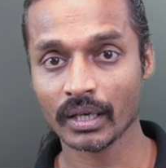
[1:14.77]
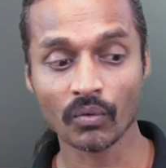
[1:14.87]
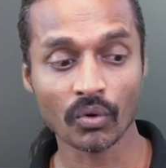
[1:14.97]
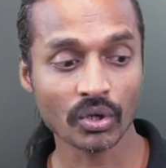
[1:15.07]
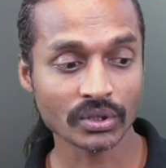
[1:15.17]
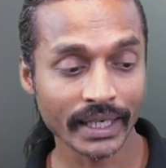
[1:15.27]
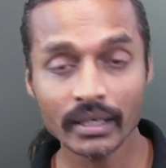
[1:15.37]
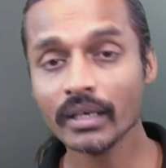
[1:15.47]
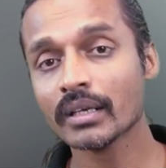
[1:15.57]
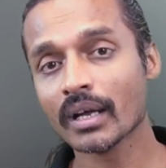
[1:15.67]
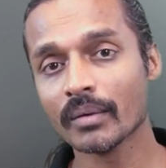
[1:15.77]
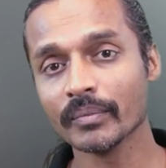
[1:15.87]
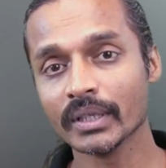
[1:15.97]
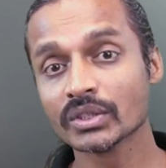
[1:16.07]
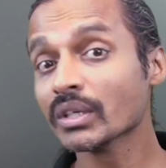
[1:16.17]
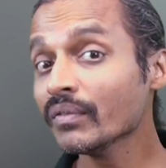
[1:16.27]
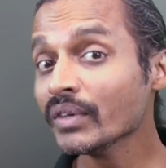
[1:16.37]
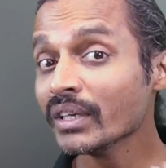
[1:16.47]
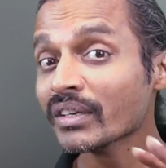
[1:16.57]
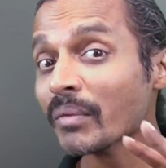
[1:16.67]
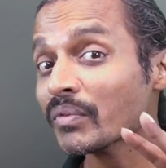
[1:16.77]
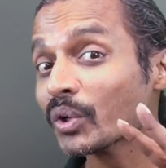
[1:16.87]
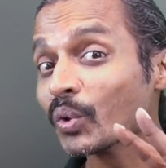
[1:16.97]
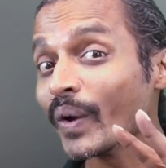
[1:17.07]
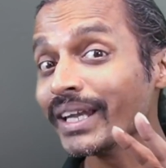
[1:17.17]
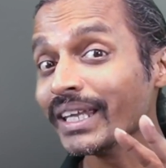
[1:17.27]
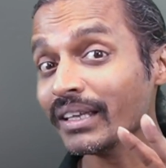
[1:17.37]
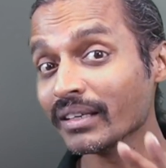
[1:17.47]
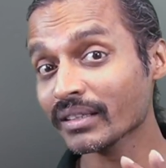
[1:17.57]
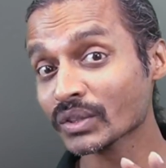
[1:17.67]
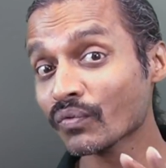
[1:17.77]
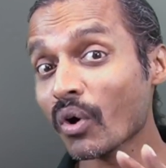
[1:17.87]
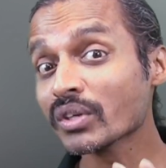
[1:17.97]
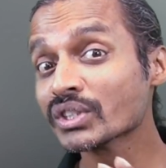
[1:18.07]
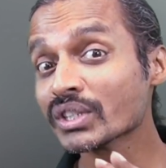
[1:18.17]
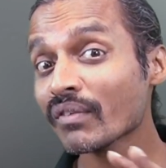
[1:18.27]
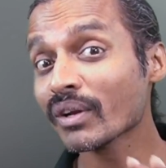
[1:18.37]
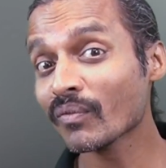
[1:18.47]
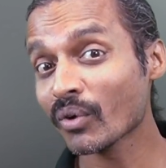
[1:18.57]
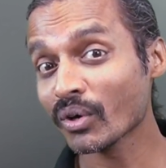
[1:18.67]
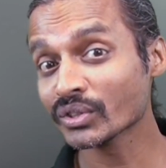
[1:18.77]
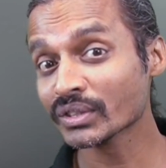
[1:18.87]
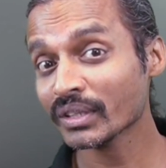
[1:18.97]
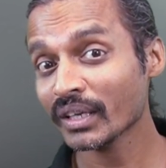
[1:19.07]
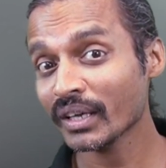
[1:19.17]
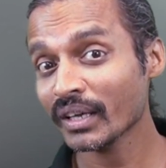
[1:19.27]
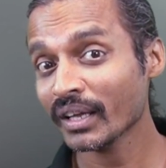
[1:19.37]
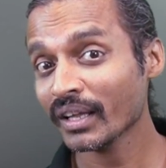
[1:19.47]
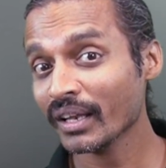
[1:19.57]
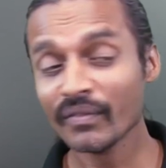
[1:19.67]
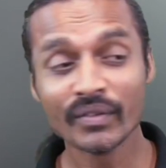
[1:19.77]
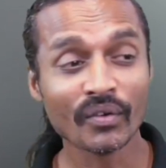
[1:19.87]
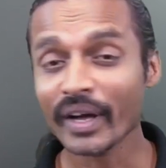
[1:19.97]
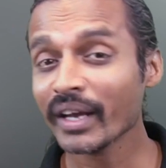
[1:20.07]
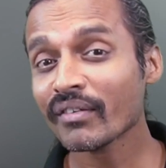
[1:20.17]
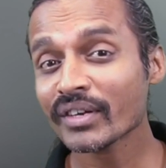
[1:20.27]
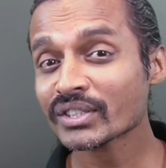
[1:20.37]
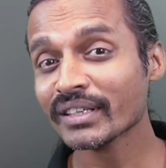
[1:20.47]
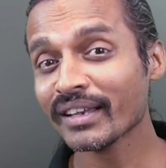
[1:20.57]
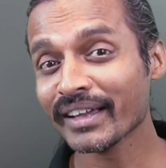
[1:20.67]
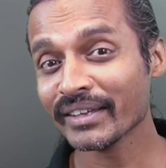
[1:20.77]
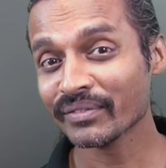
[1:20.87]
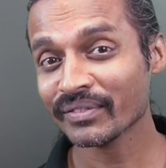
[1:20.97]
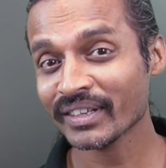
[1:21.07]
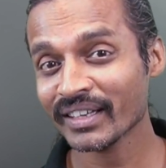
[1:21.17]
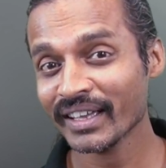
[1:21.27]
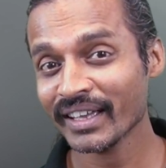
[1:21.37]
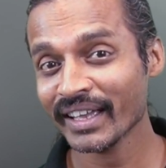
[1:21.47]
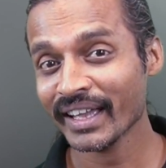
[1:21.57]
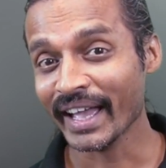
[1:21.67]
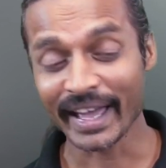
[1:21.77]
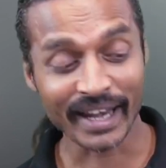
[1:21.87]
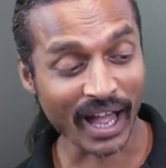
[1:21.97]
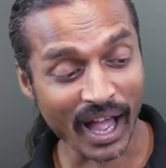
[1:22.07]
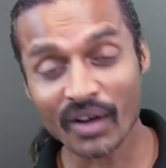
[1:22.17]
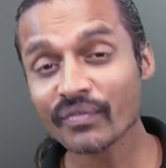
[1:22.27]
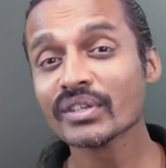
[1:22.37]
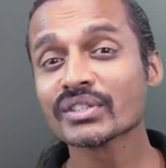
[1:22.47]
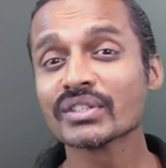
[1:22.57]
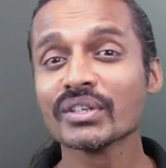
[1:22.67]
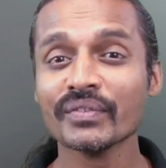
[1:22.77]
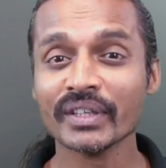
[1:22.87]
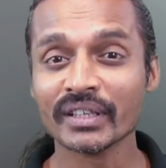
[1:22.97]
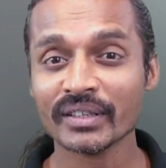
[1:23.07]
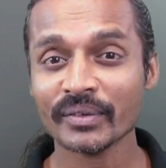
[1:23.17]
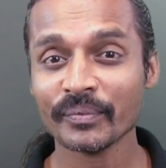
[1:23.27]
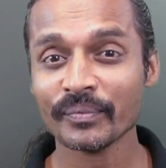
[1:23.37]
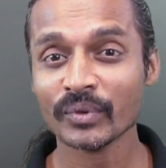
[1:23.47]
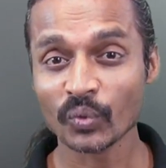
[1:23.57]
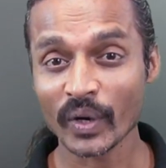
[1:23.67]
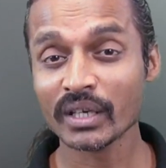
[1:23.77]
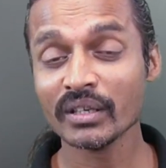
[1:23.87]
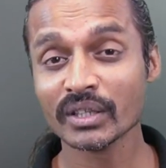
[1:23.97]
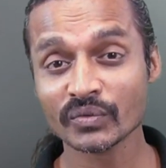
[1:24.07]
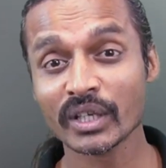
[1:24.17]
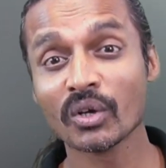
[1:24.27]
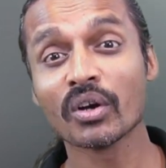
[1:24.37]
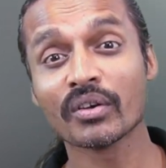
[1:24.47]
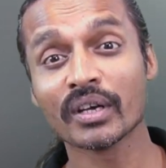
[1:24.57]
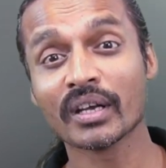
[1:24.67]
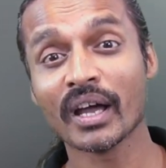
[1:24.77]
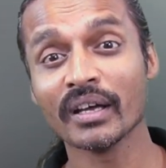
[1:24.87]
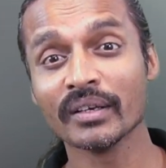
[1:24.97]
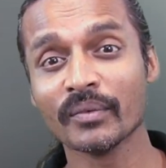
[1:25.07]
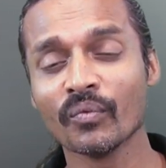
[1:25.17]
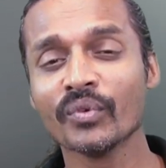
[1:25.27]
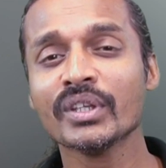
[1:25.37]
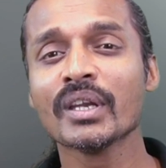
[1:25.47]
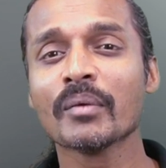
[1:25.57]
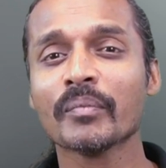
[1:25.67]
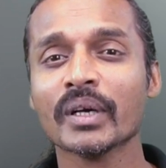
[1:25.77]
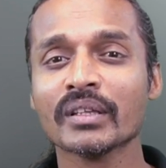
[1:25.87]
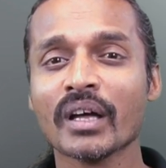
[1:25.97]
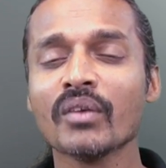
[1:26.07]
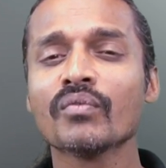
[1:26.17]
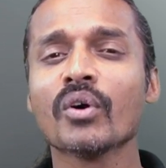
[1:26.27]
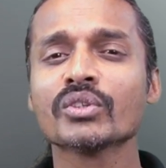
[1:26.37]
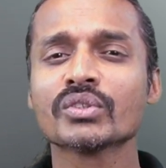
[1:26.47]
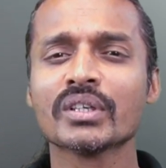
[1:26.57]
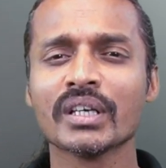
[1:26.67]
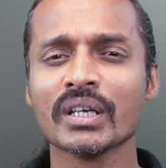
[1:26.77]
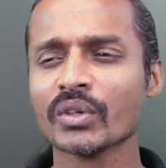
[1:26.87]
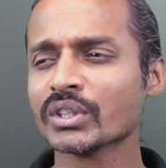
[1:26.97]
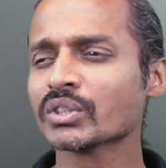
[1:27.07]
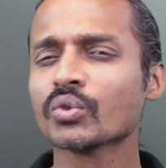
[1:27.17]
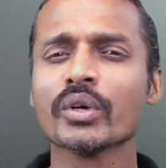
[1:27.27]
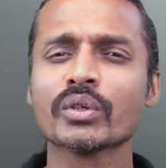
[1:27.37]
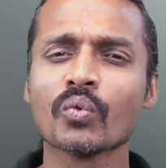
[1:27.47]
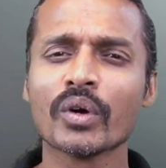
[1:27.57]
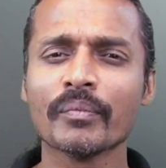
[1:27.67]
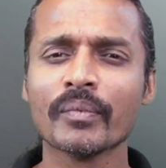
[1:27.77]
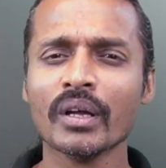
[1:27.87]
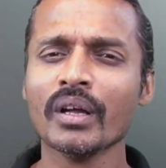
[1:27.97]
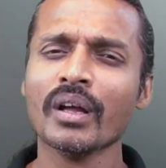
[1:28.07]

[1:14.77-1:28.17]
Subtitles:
he was in Indian Army, served Indian Army for 20 years, fought several wars, lived a very risky life. And after serving 20 years when he got retired, within a month, unfortunately, he was just going to one